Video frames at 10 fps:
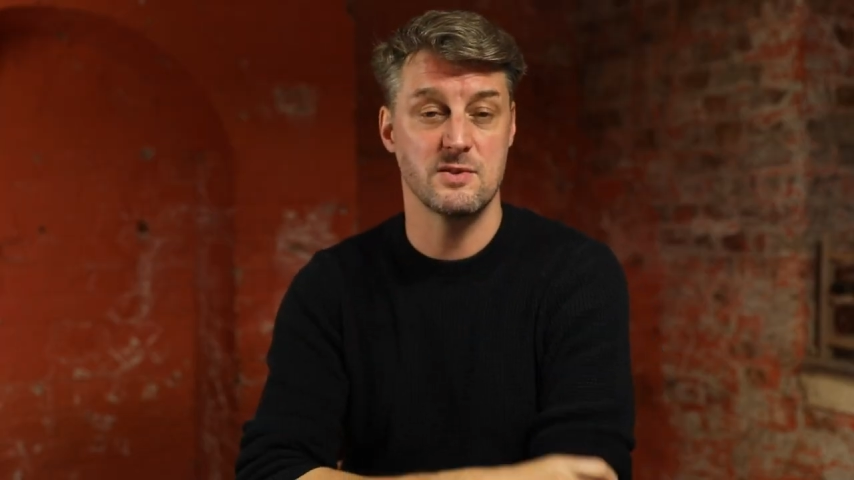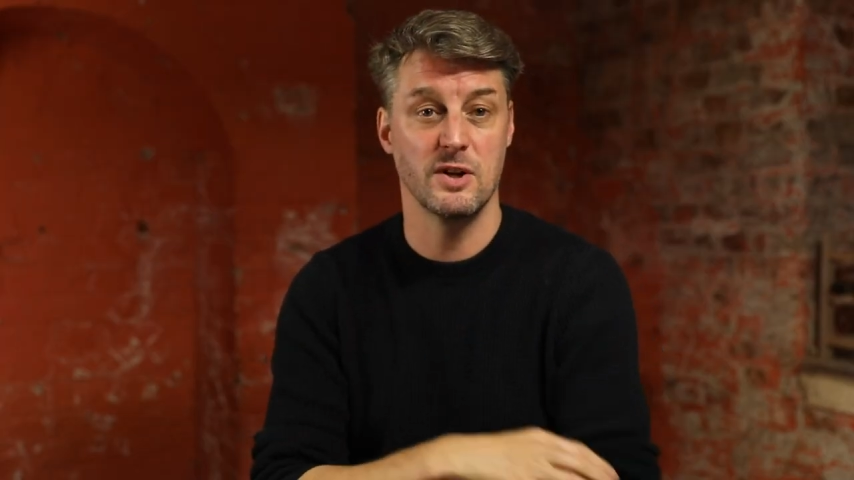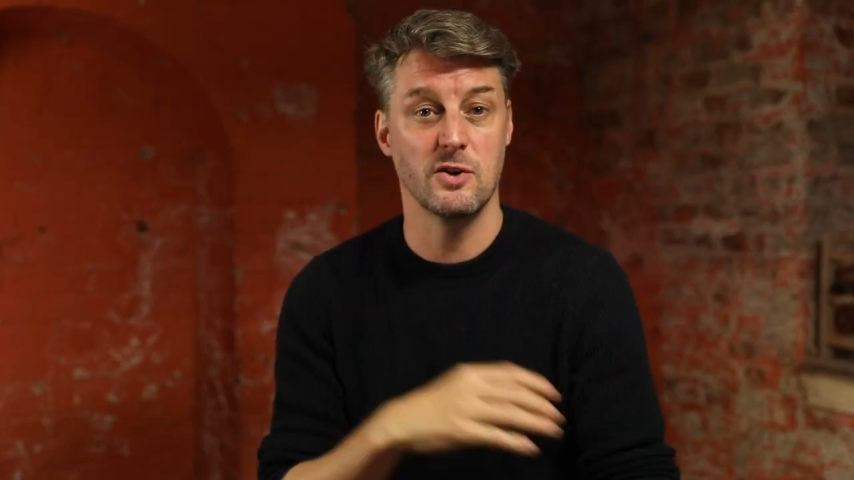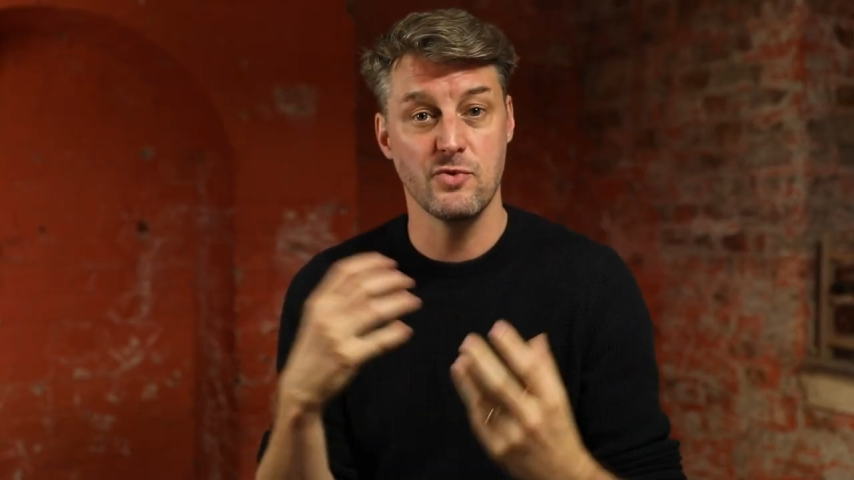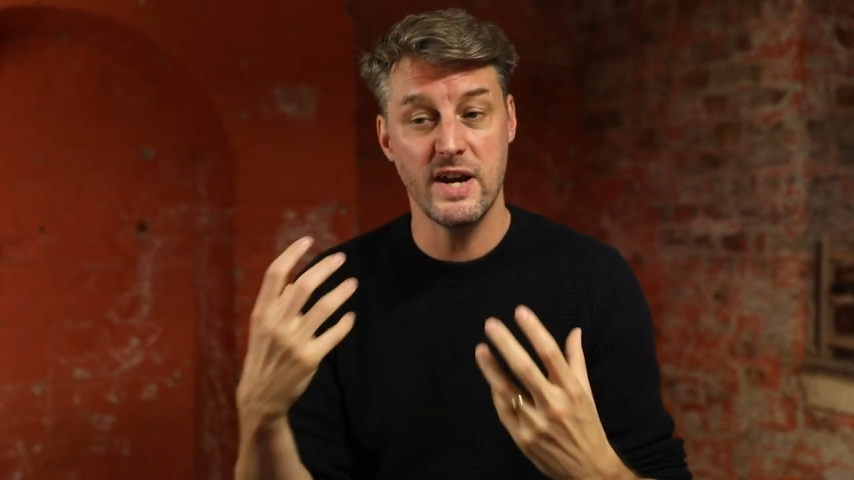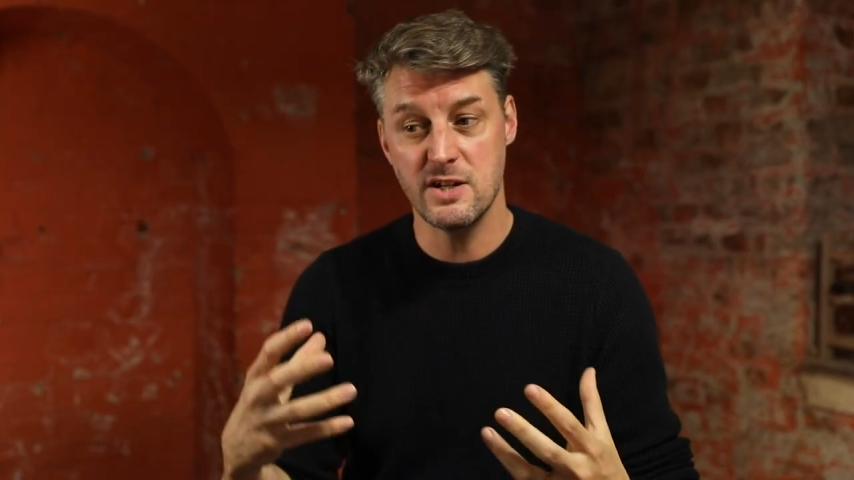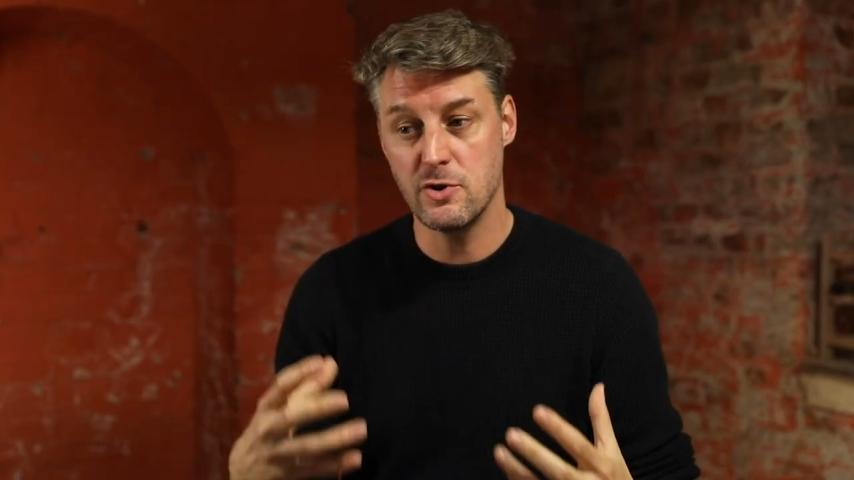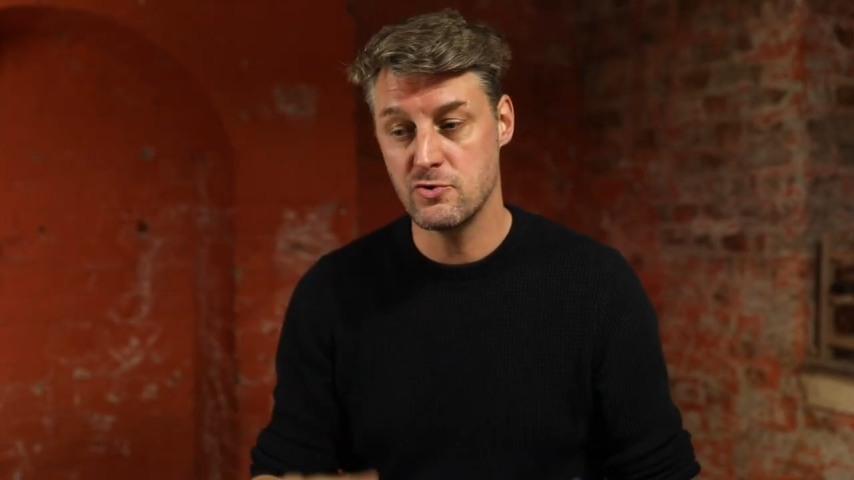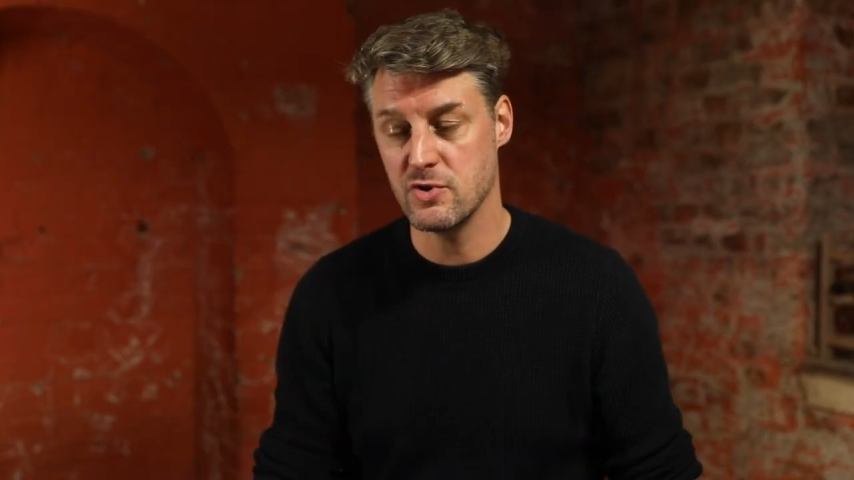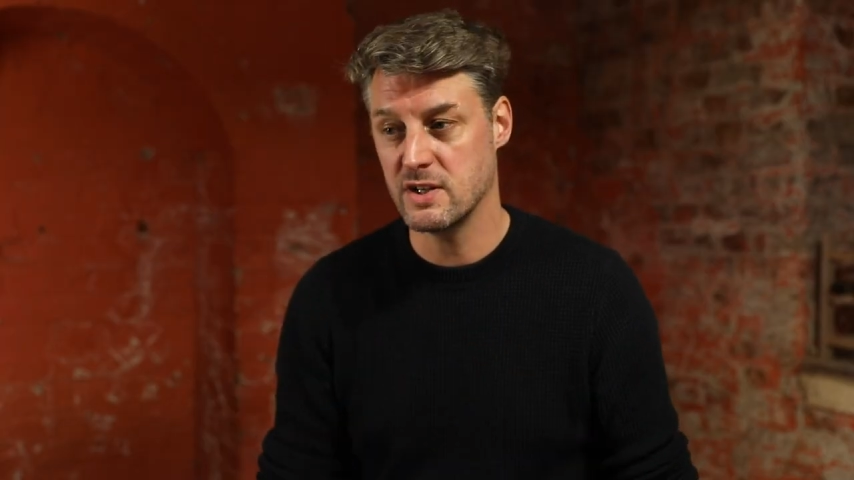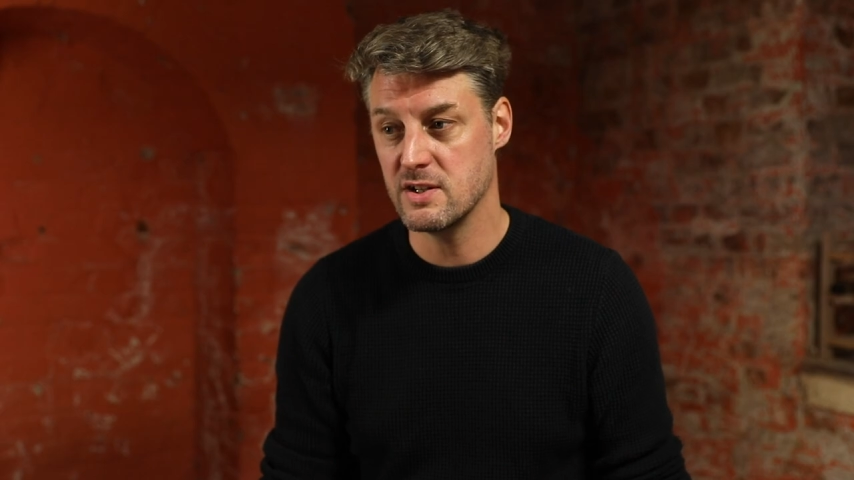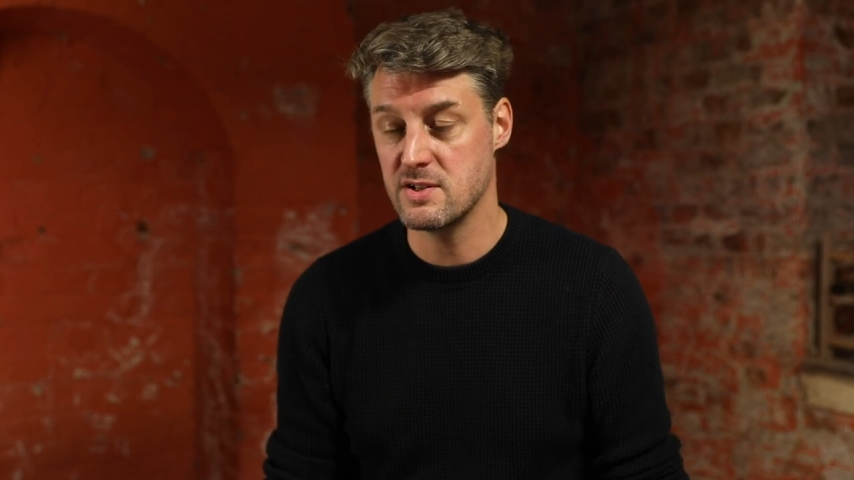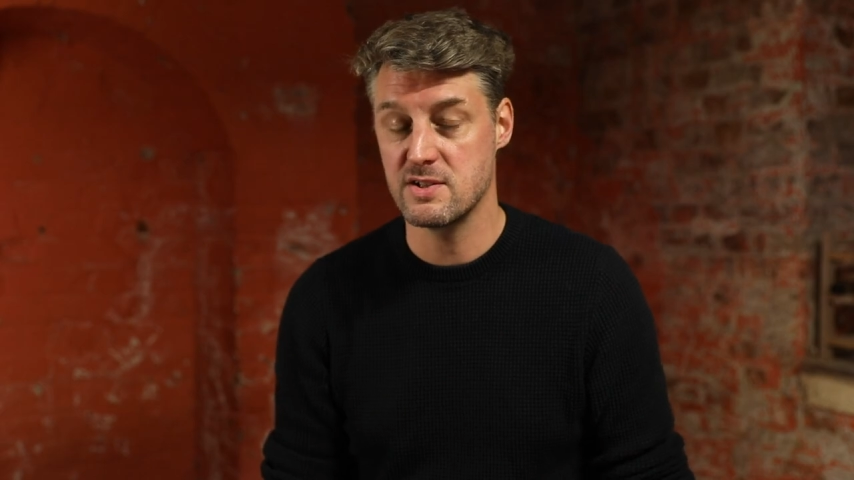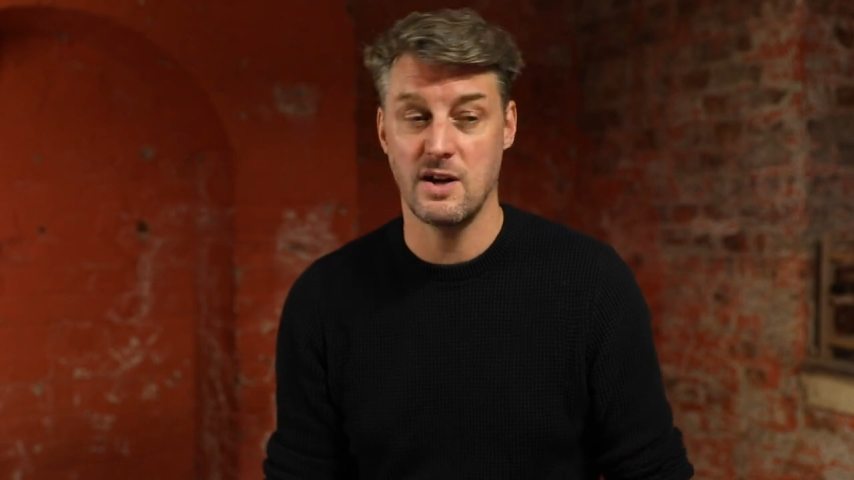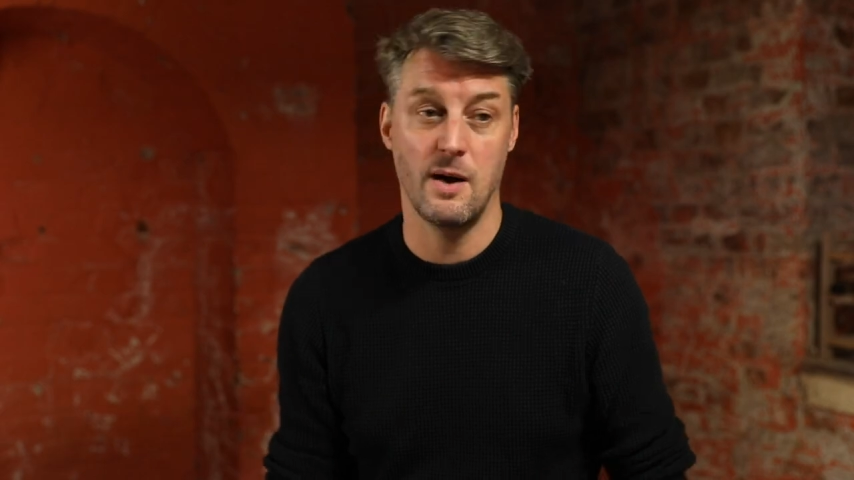some little radio triggers.